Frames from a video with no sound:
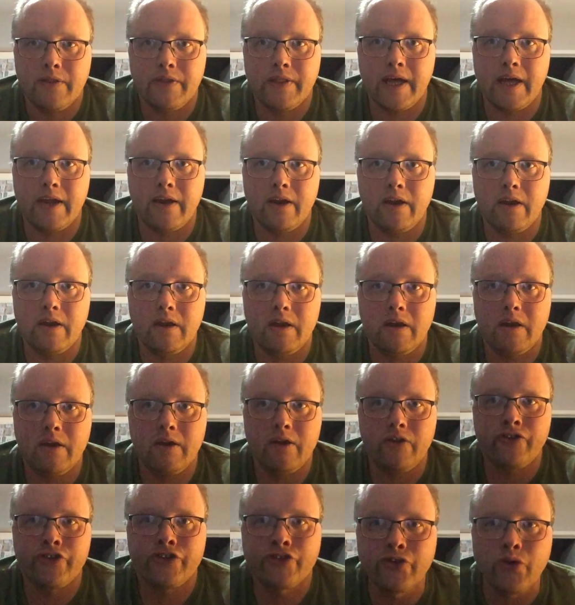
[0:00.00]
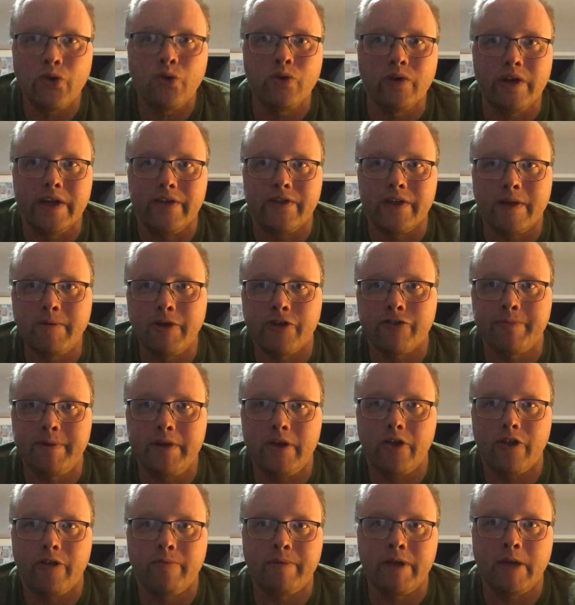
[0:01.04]
that surely there must
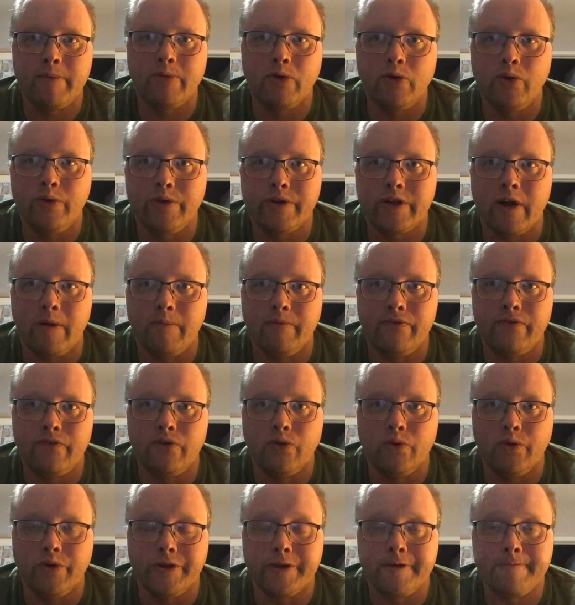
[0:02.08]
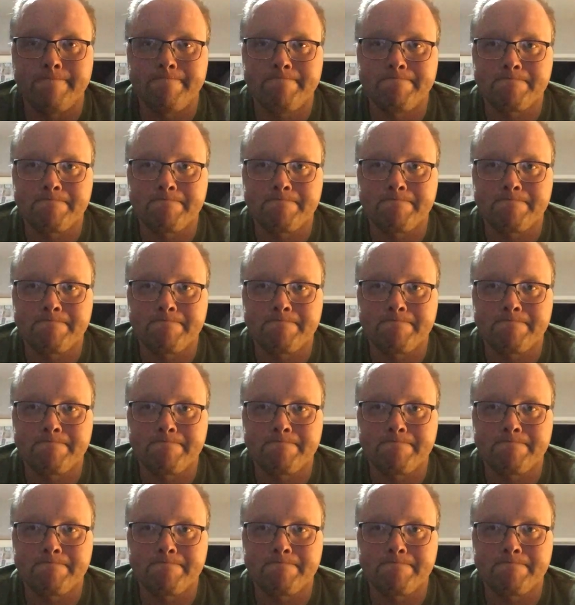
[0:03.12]
be other people who would come forward.